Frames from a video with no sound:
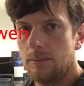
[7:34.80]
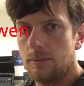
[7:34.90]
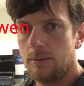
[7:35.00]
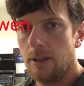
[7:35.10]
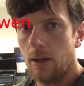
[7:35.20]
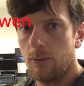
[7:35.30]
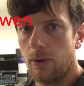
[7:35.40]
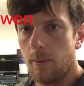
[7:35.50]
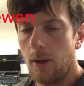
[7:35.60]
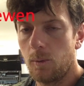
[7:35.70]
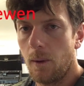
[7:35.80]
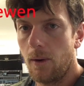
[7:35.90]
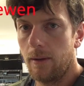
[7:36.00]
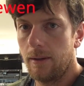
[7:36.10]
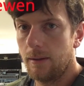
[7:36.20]
You know, for the most
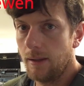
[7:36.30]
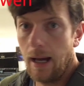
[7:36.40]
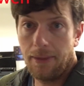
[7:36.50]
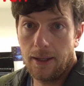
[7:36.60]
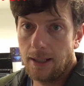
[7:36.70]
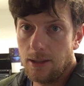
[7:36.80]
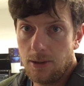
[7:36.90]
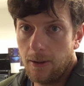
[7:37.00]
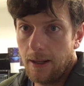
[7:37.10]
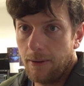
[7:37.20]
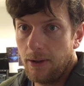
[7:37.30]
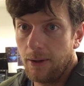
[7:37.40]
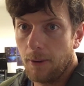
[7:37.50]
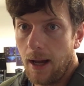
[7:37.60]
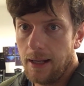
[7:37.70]
part, I think he's doing everything
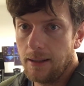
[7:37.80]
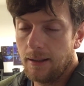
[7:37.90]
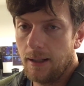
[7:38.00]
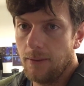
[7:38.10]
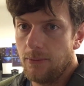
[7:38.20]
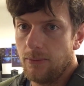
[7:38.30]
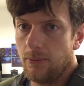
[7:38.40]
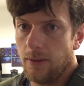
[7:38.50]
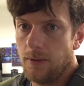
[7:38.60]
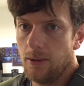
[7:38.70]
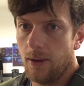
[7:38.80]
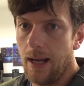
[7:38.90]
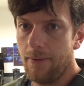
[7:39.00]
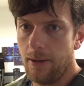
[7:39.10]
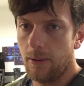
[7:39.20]
right. If you don't
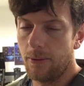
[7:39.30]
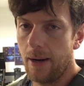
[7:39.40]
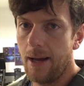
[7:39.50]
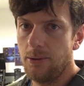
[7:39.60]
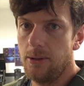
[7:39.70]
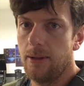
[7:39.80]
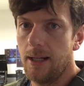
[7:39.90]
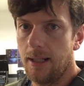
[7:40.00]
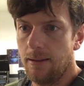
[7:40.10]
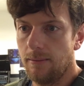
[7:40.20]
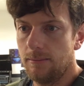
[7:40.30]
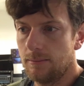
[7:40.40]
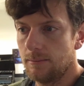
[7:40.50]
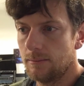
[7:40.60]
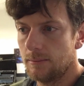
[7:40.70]
have anyone around you that can
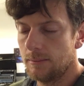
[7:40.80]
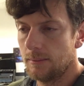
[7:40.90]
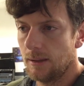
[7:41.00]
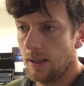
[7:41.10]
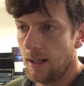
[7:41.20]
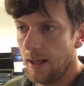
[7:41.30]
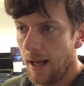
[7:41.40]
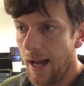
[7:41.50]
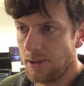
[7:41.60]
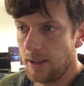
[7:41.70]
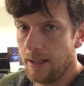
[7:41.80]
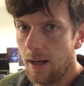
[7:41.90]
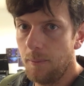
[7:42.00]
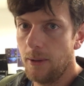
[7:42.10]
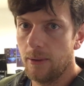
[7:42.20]
actually
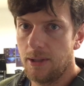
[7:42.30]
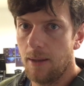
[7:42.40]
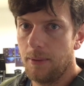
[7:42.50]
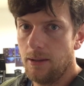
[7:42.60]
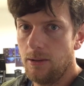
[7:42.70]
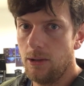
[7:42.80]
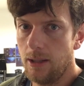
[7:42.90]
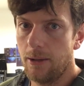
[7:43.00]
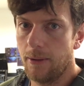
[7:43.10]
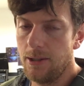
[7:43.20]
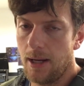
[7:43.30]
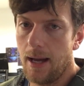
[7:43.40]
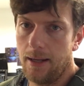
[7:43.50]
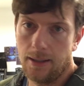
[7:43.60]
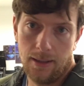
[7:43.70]
help you with something, you need to reach
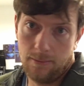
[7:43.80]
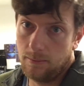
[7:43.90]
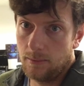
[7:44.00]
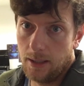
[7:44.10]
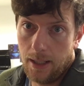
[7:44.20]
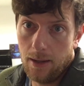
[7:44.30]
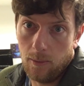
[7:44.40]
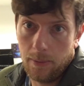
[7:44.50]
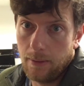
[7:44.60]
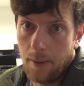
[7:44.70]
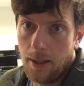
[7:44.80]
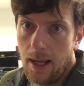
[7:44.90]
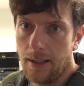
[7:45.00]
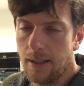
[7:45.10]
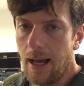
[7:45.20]
out and get help. I mean,
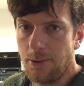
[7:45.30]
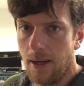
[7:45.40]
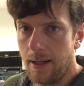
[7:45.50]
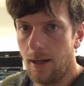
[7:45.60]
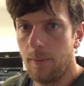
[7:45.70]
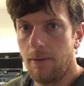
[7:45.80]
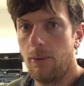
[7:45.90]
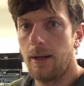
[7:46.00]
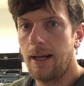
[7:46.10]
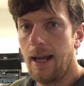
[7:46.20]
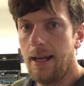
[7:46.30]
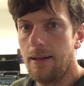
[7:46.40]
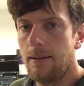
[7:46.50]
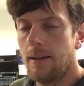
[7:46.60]
I try to help everyone I can.